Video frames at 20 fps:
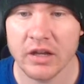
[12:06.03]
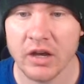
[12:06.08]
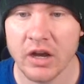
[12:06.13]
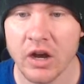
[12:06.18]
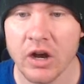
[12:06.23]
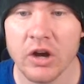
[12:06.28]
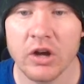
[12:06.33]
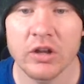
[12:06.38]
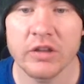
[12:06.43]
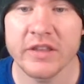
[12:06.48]

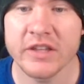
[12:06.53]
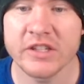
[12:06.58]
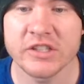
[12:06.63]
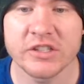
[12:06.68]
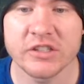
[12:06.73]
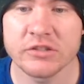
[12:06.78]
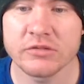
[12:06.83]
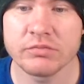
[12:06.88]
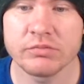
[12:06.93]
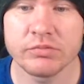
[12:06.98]
all
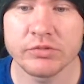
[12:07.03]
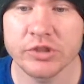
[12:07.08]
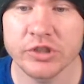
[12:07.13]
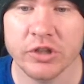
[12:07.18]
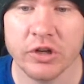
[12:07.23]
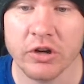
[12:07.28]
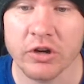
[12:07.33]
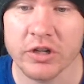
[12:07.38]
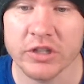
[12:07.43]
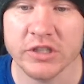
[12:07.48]
these
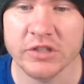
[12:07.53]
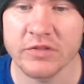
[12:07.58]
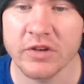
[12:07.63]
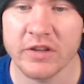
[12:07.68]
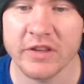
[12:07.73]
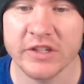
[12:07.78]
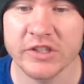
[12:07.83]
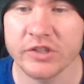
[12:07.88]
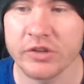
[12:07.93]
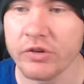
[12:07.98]
shards of
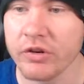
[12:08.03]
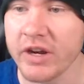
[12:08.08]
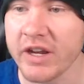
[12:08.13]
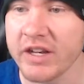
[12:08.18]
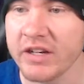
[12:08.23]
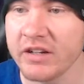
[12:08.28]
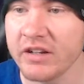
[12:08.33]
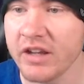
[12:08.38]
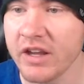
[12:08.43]
all these great